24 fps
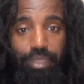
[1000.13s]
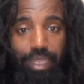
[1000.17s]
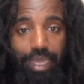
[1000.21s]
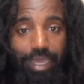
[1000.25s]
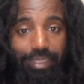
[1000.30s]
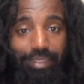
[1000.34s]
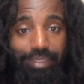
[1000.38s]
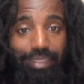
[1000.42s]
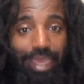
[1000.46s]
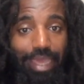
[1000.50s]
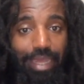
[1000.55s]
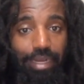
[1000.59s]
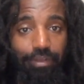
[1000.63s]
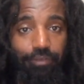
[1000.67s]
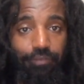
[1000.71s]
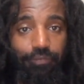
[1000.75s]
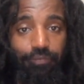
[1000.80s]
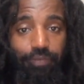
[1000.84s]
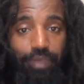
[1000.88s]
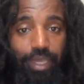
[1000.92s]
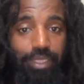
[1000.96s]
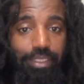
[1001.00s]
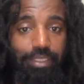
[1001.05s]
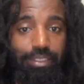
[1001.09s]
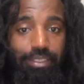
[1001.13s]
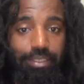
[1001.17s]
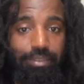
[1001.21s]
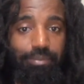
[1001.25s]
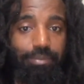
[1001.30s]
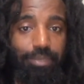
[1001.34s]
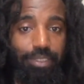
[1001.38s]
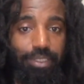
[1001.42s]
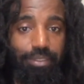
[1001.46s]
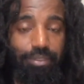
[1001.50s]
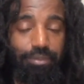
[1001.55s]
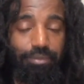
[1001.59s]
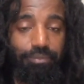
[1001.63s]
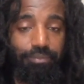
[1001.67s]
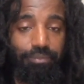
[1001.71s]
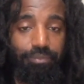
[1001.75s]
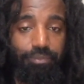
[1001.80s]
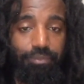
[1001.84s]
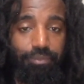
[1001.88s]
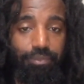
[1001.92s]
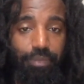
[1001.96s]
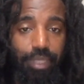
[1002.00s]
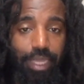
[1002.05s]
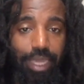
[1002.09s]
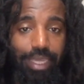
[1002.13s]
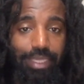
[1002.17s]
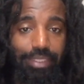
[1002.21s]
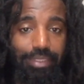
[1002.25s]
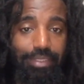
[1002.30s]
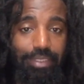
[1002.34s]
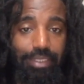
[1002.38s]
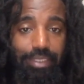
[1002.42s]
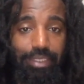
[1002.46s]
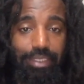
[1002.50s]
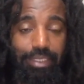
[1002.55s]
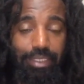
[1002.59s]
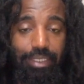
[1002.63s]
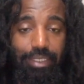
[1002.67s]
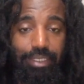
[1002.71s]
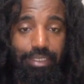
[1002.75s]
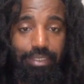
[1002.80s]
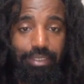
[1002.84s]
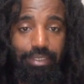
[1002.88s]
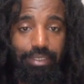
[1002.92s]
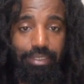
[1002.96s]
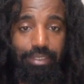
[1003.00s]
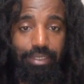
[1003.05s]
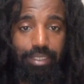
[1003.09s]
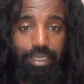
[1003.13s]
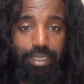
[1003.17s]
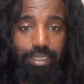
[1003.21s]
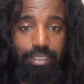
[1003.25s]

like that affected me as a kid,